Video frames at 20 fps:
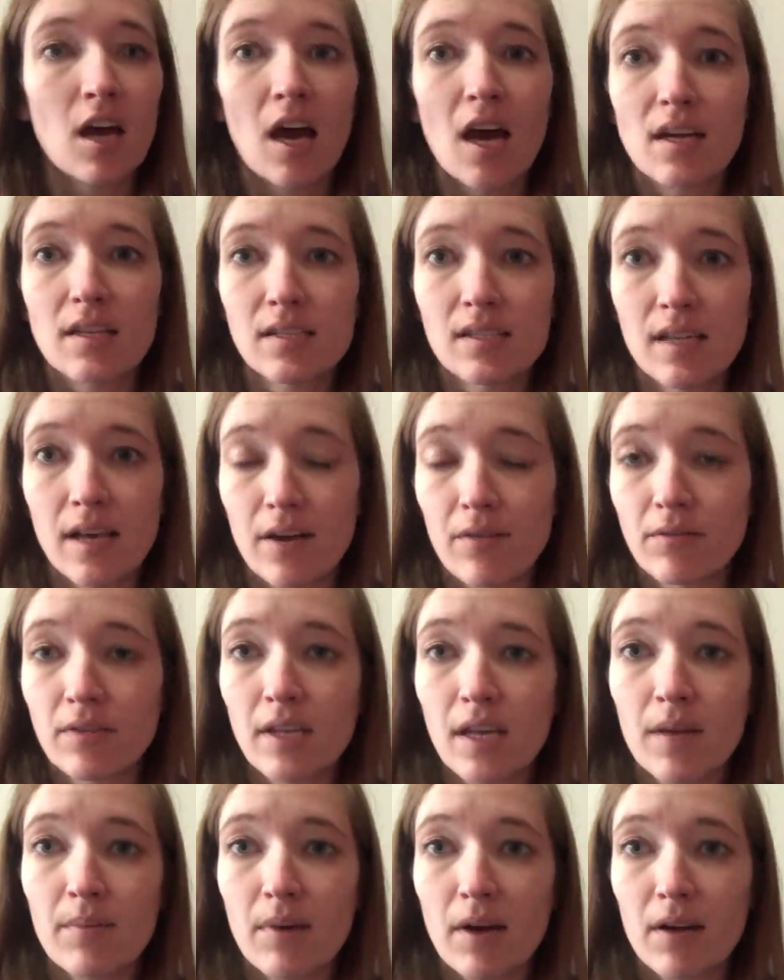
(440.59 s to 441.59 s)
A sound
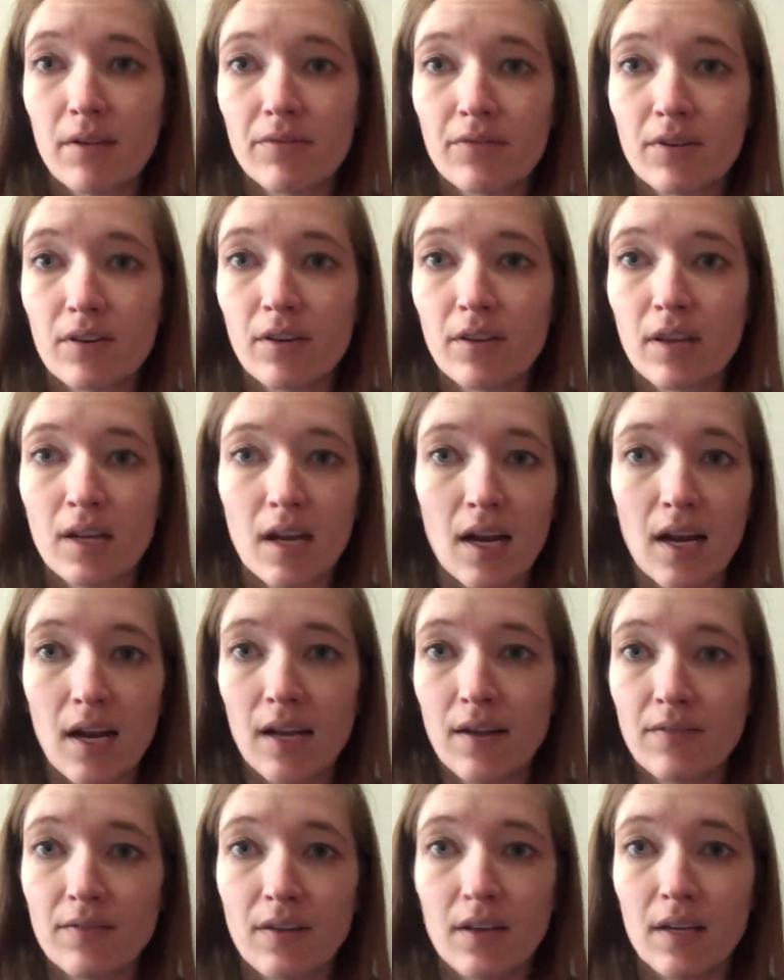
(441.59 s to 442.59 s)
came out of her that
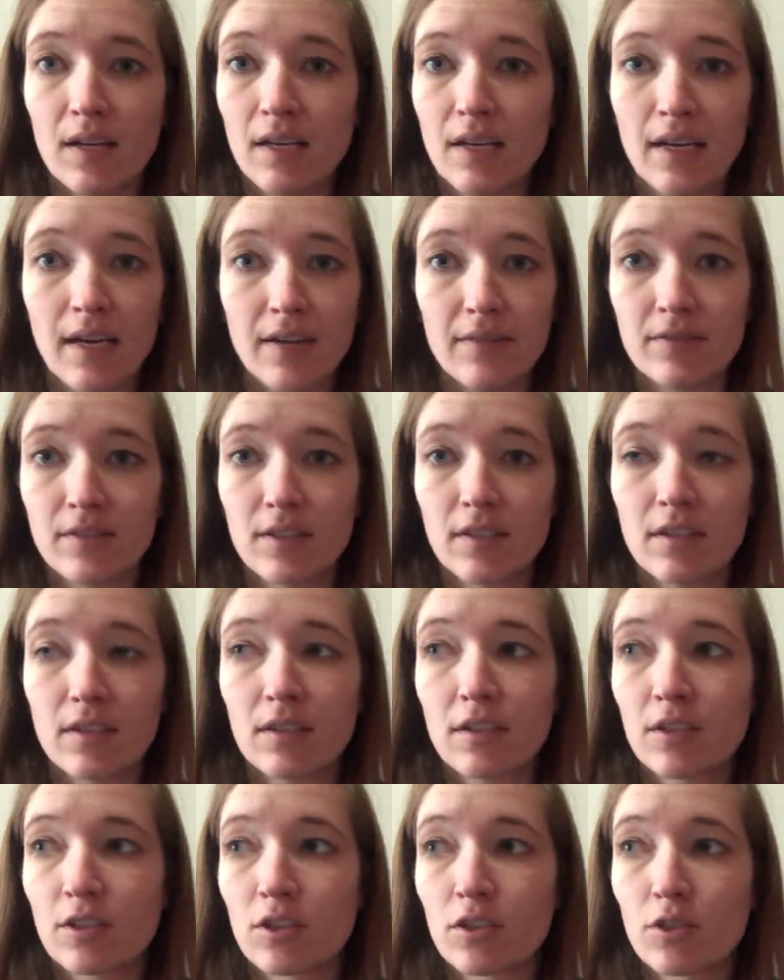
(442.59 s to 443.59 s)
I've
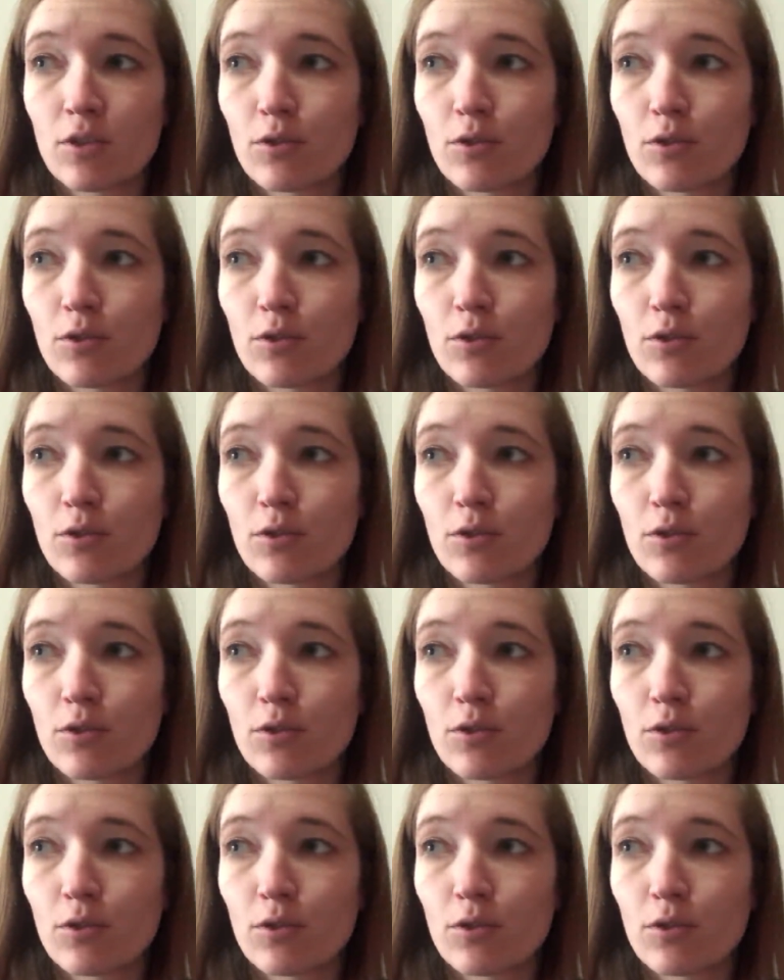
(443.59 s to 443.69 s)
never